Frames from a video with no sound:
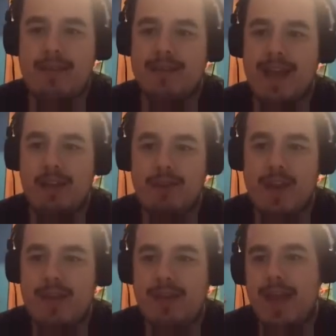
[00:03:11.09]
It's not
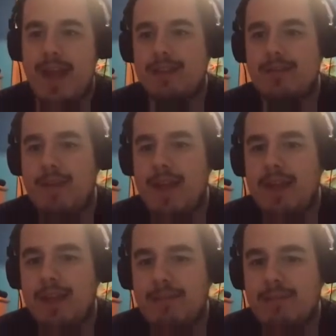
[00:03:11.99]
great. They got some
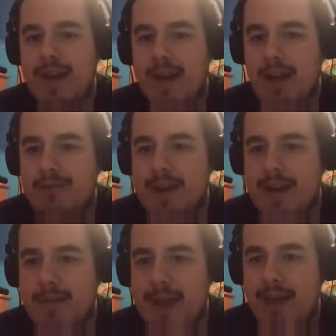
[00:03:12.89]
banged up
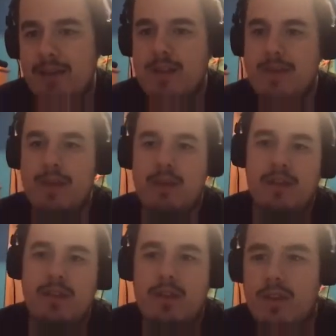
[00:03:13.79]
running backs. I
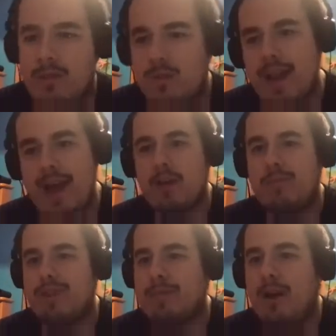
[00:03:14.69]
mean, we're not going to
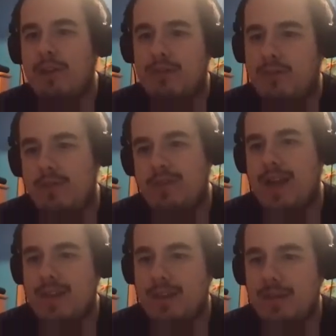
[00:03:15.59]
blame health with
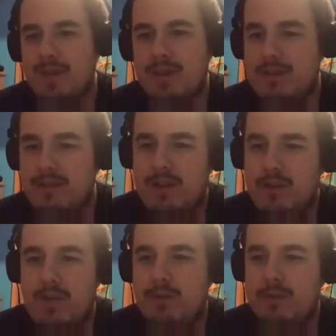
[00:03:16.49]
anything because
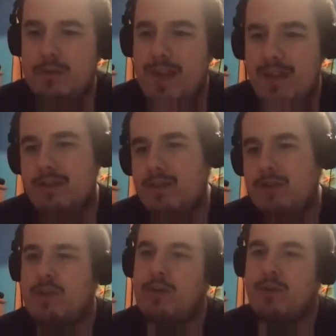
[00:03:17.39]
we don't do that in this
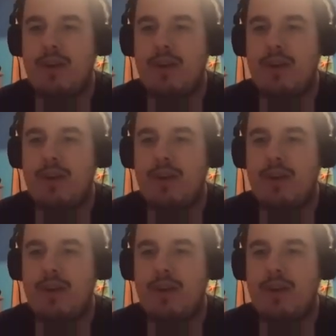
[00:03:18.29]
show.